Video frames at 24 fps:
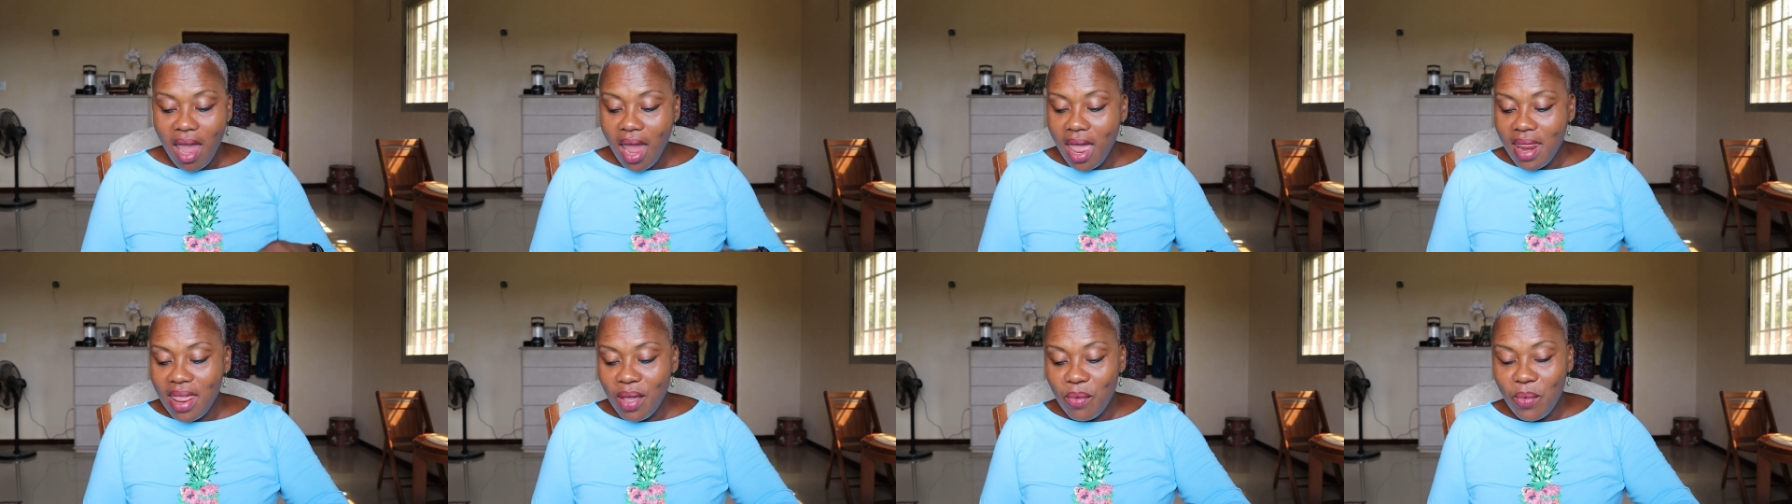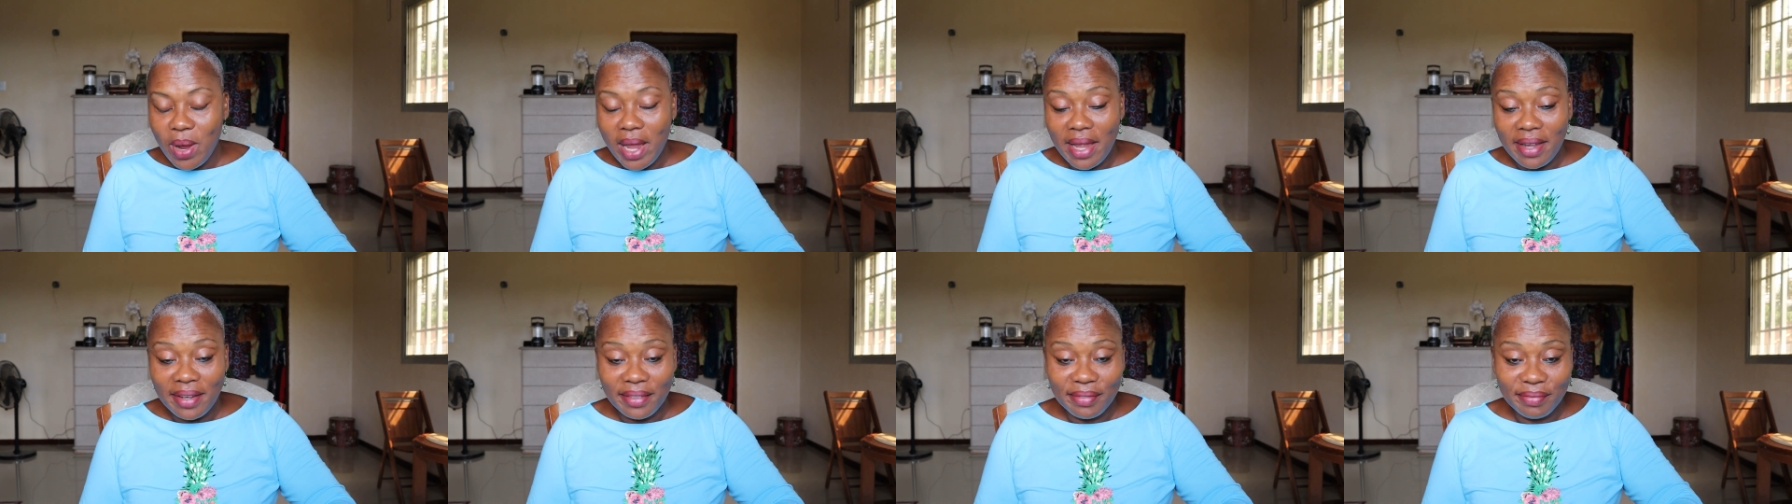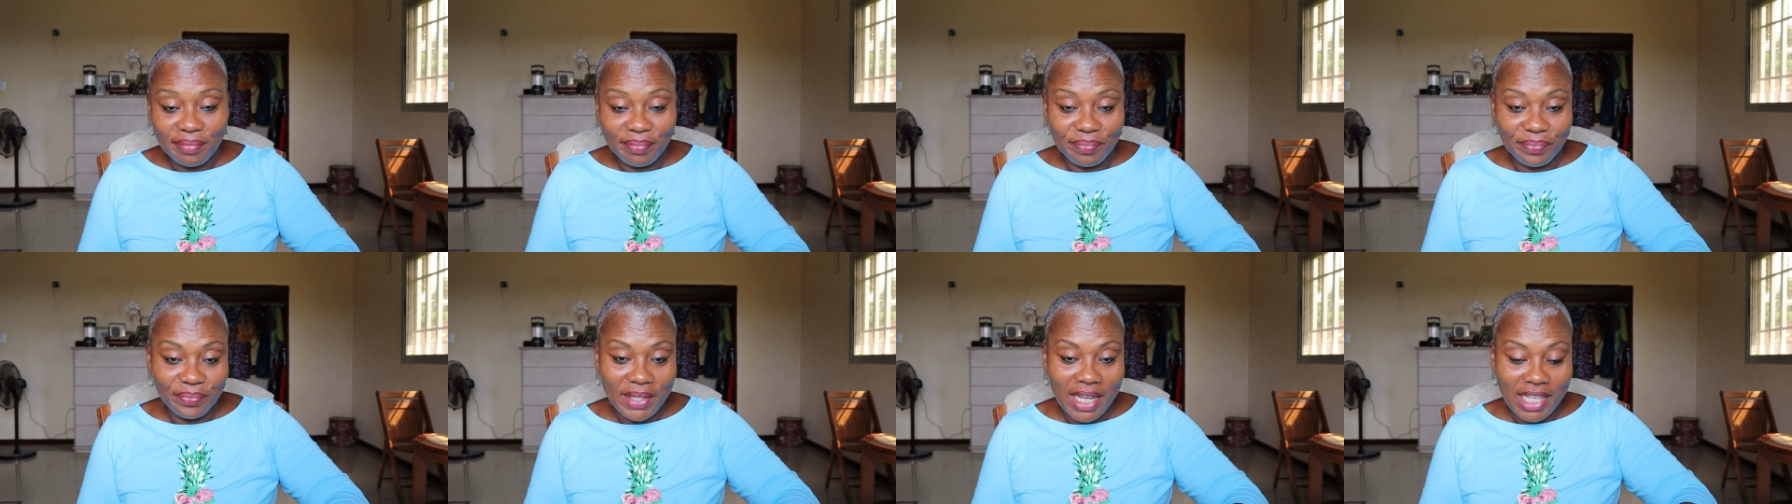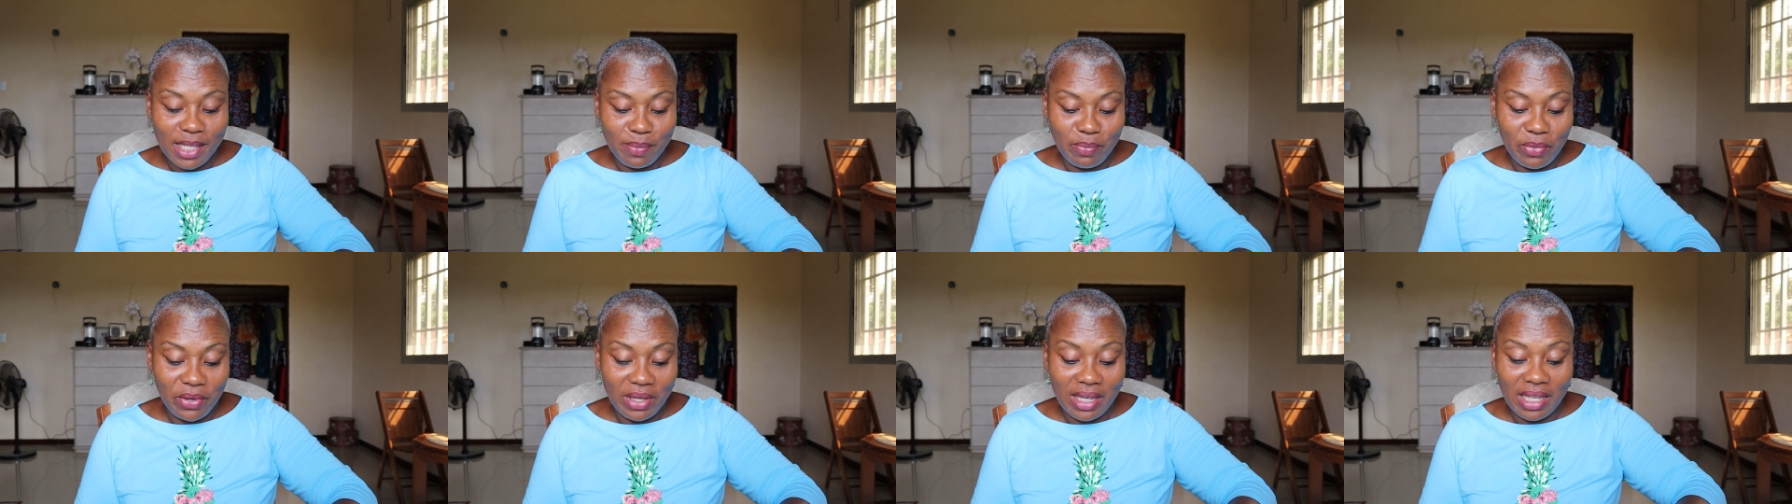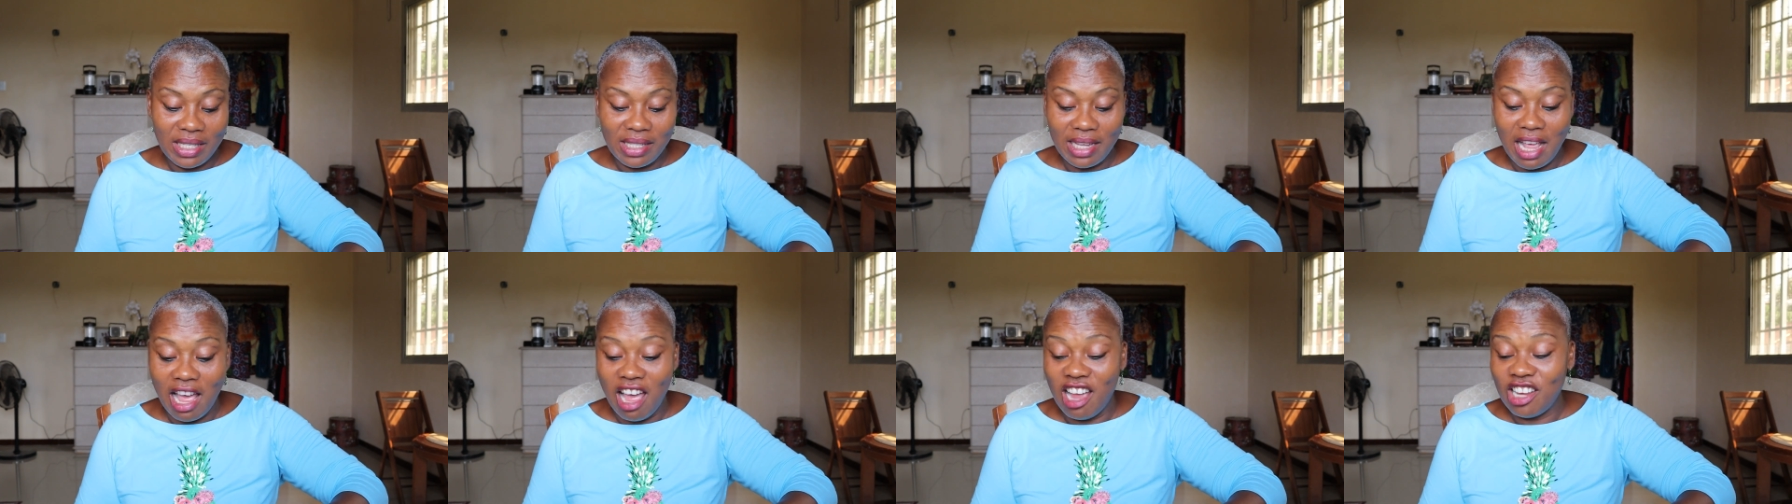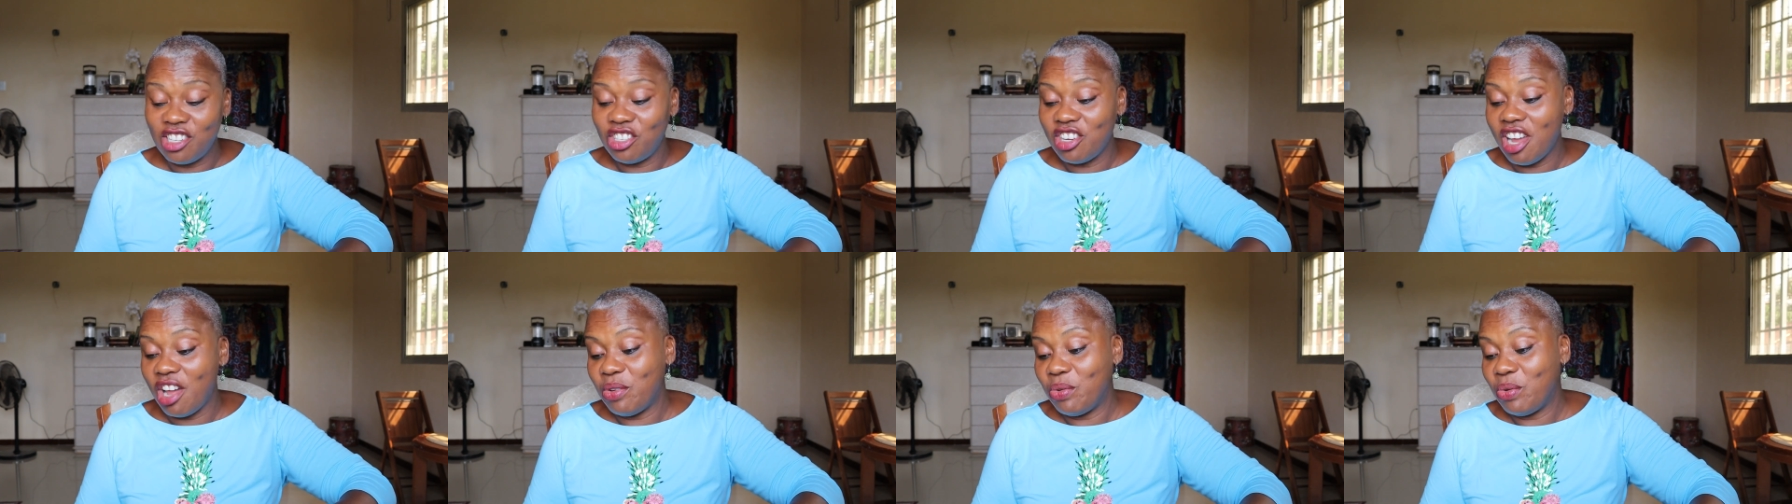Anyway, just put this
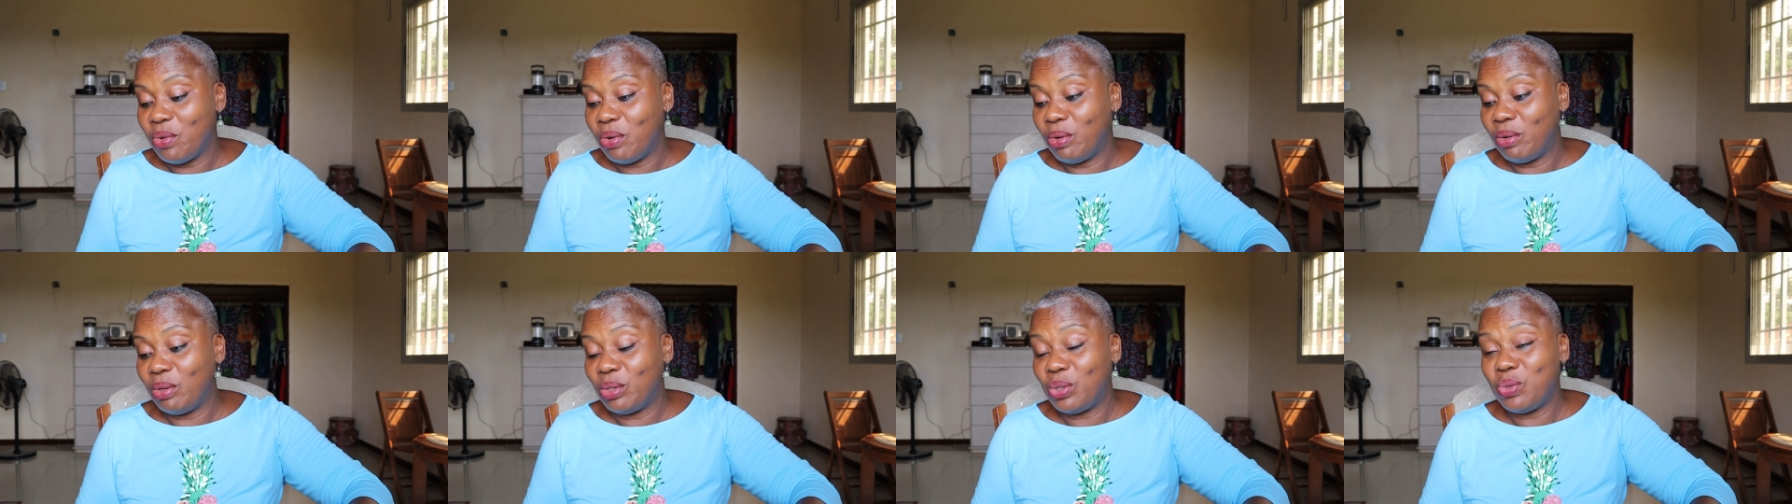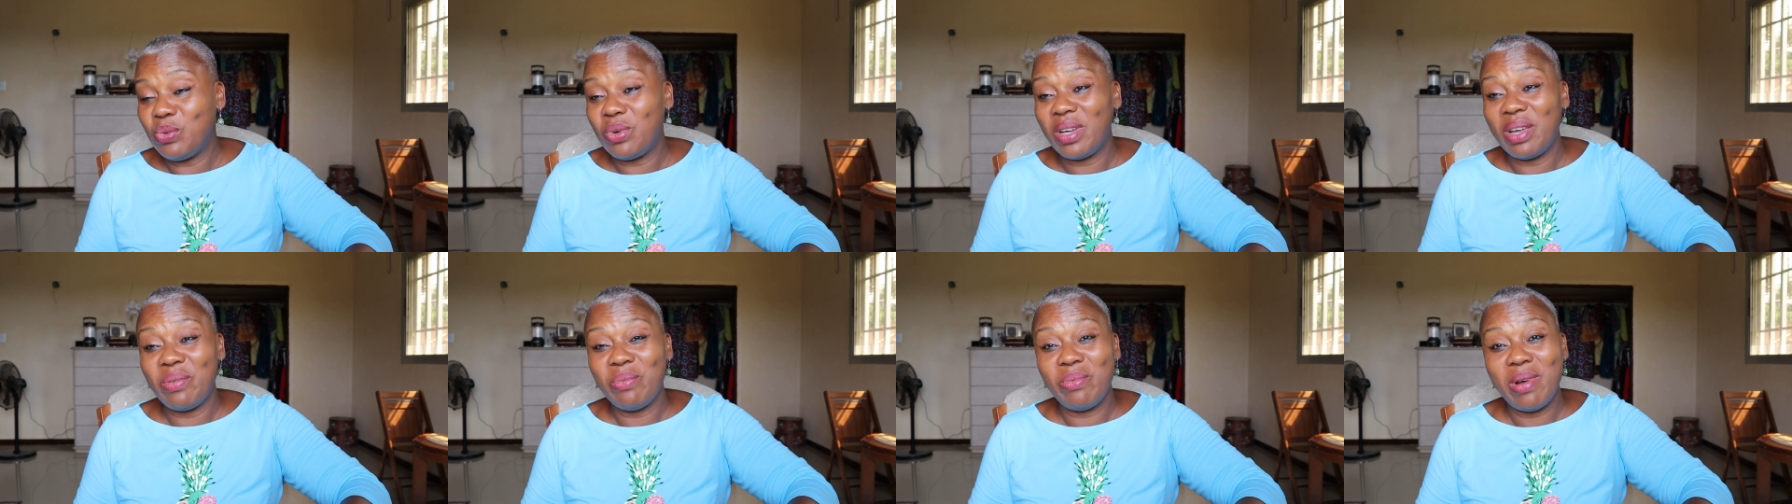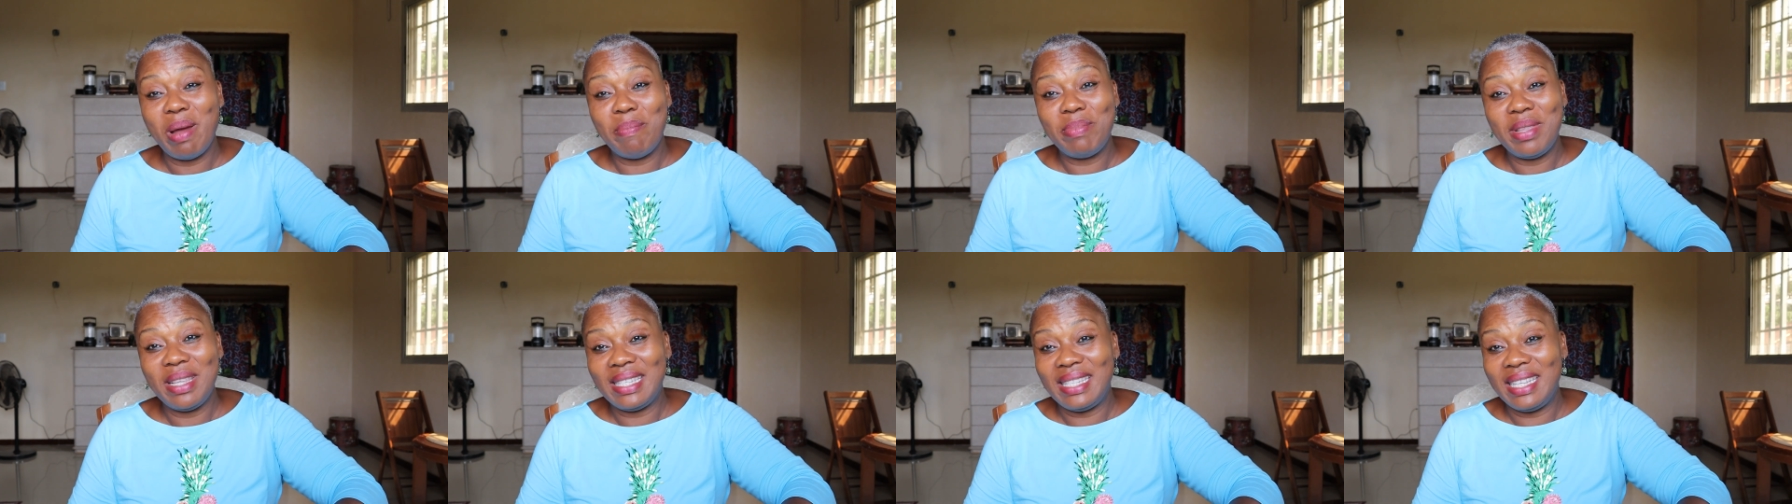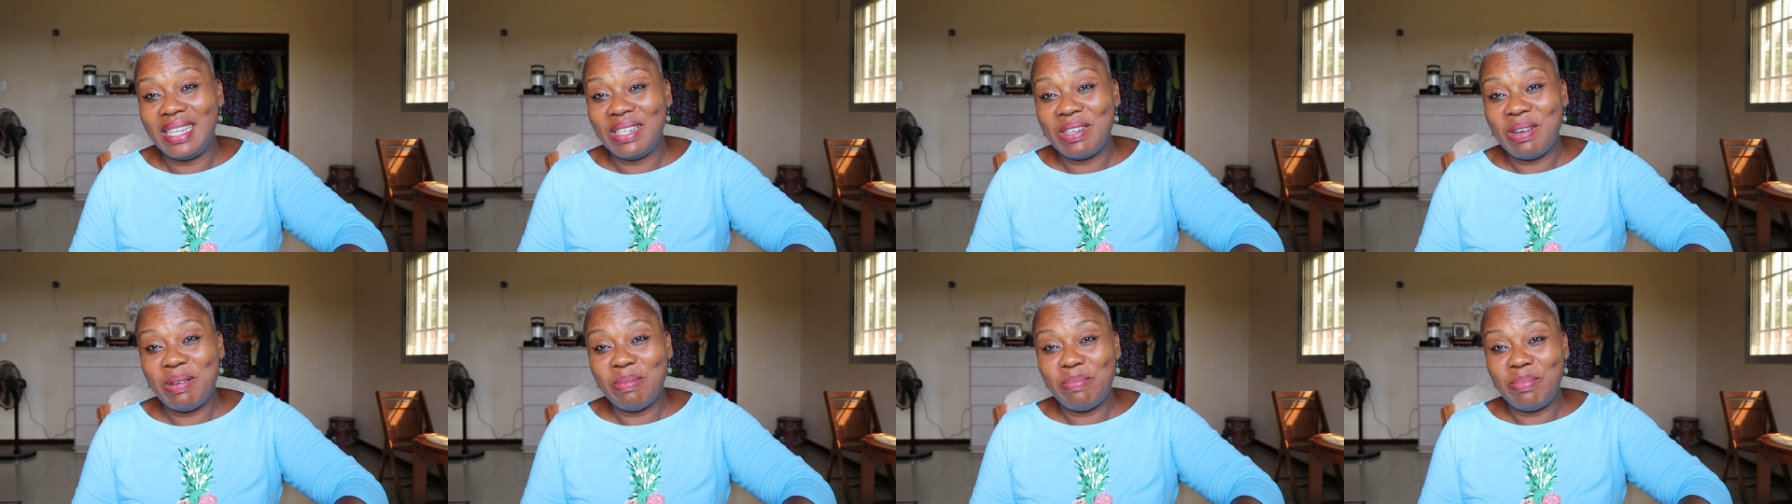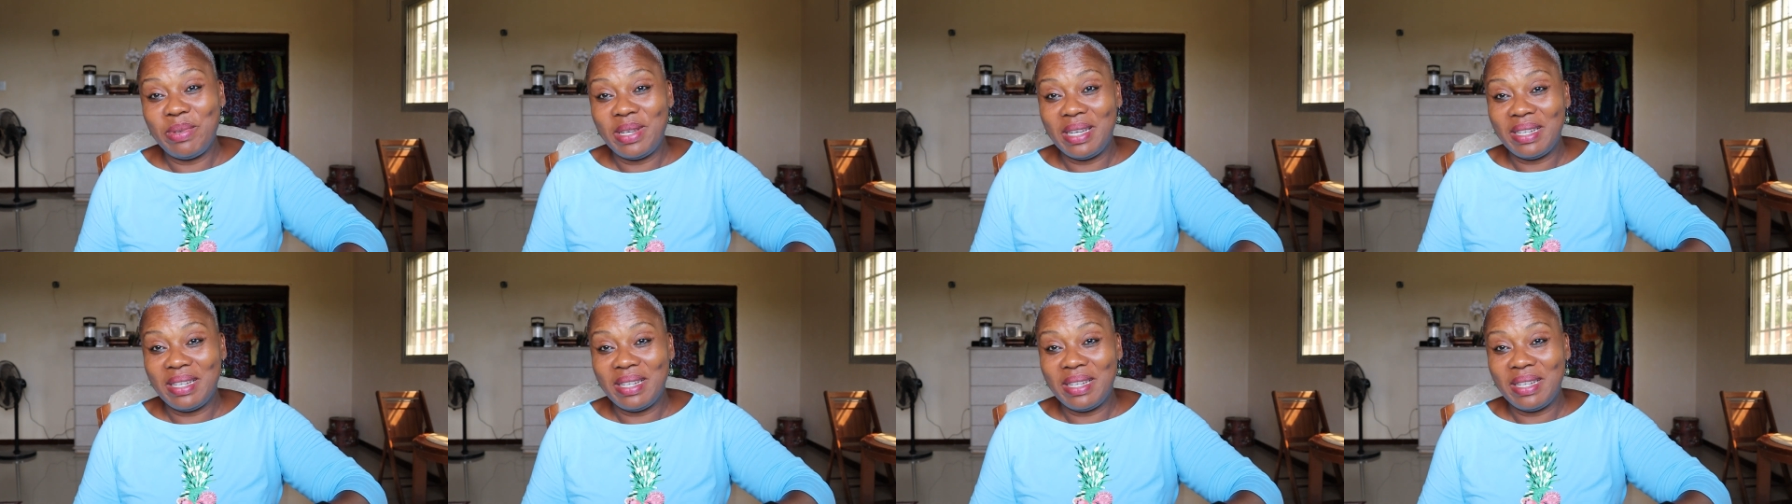eyeshadow on so we can wrap this up